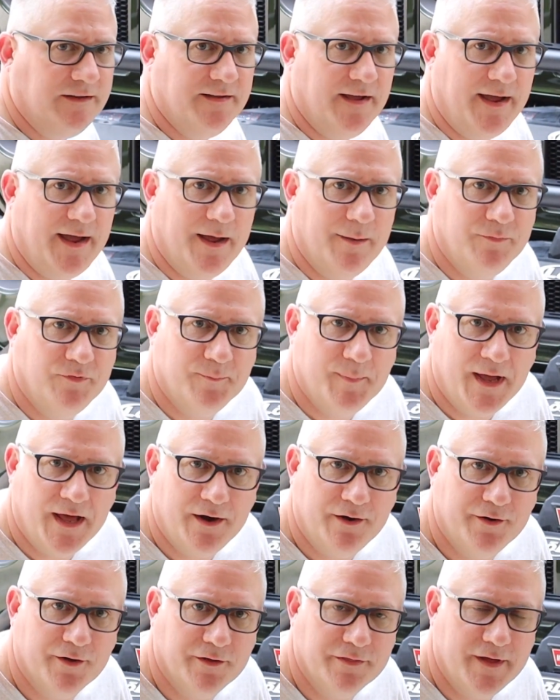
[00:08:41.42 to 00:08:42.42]
tabs
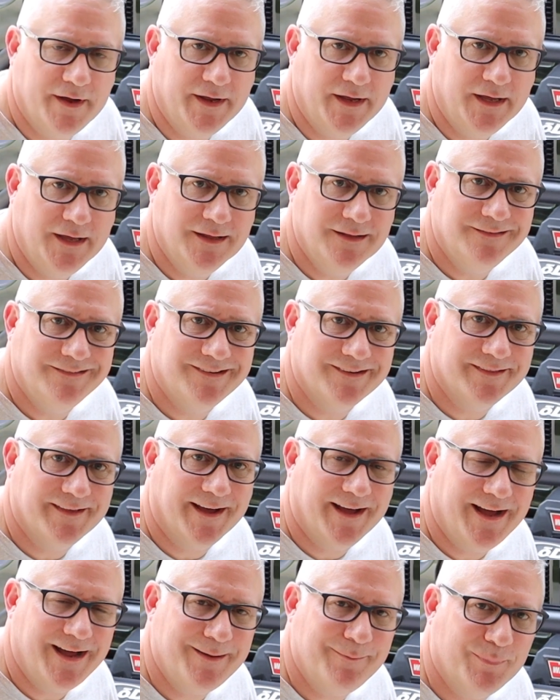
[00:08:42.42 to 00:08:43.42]
mounted on the ends of the
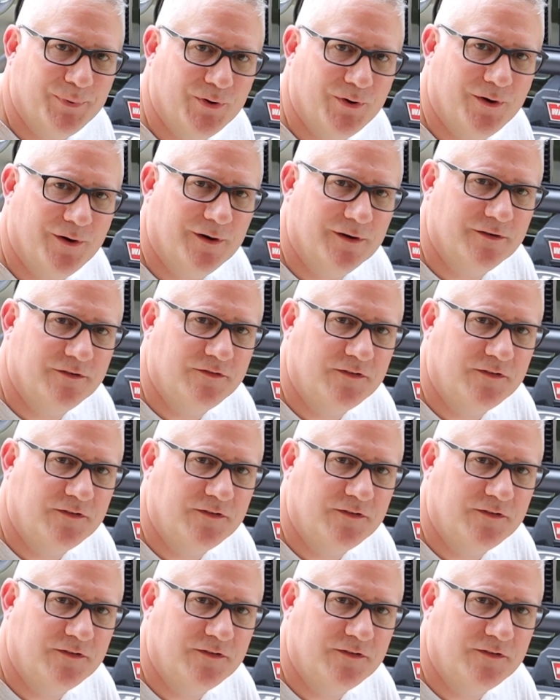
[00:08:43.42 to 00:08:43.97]
light bar,